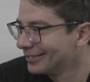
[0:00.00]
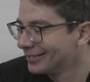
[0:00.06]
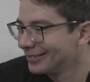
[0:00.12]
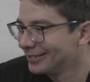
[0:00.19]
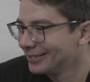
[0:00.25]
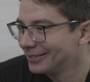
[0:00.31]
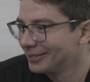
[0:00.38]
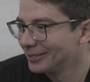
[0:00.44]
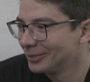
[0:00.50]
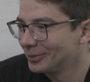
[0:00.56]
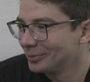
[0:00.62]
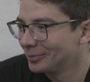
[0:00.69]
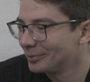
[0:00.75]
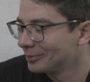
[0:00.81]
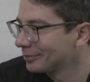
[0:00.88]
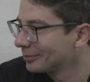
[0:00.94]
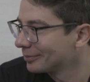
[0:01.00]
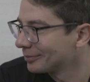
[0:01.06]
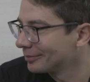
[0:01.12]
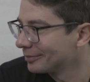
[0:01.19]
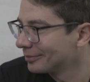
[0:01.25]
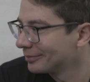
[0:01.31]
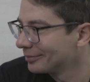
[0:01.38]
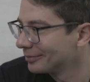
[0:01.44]

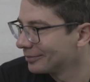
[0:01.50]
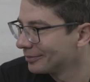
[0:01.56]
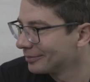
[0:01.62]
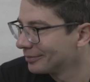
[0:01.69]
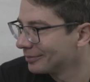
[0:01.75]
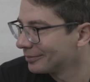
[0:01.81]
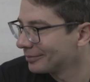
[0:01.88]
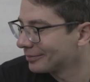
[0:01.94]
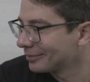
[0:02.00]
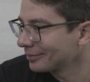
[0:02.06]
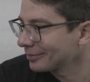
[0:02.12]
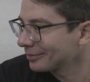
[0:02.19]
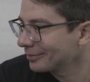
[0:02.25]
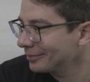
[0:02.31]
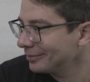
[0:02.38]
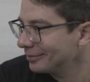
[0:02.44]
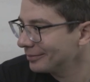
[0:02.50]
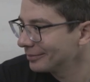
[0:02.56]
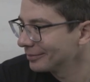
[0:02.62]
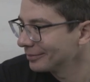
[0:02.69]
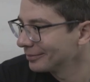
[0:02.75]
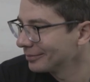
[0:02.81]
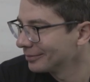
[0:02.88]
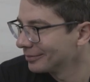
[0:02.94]

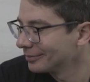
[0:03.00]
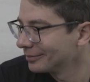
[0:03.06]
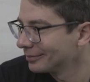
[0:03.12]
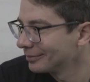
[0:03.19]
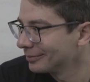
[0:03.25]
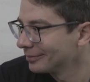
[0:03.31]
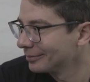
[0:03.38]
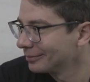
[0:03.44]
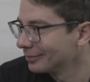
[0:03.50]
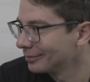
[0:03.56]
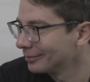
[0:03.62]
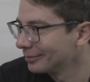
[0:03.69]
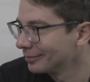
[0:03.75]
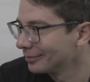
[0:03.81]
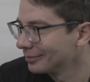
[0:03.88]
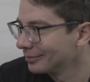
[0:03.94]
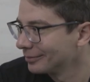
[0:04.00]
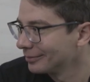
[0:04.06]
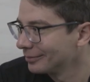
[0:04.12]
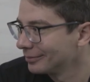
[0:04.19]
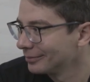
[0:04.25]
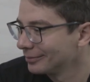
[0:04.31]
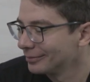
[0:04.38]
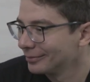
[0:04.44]

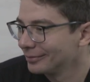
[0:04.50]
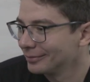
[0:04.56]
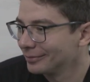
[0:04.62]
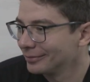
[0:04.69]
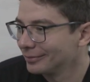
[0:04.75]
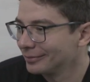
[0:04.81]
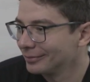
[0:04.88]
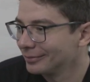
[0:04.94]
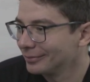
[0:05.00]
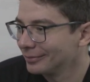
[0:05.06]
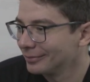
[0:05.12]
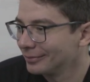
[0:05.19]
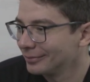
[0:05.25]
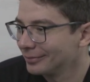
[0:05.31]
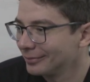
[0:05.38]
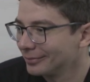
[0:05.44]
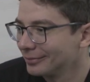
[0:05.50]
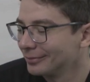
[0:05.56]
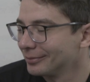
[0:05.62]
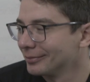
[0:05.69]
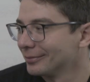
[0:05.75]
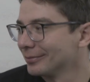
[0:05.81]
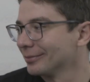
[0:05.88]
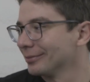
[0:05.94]

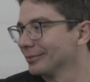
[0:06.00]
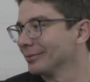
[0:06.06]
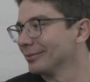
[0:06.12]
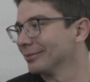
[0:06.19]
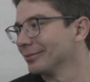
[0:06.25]
This person isn't speaking.